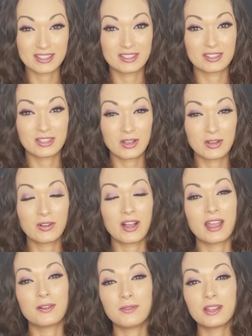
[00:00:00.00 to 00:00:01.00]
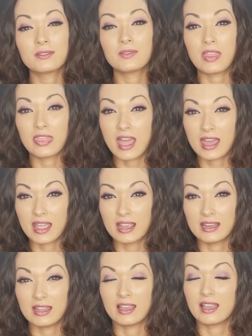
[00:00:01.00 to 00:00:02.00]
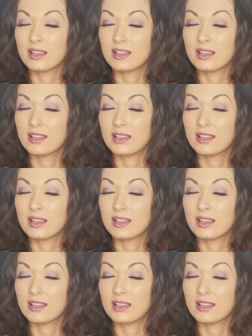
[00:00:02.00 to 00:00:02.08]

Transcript: So I went with that idea.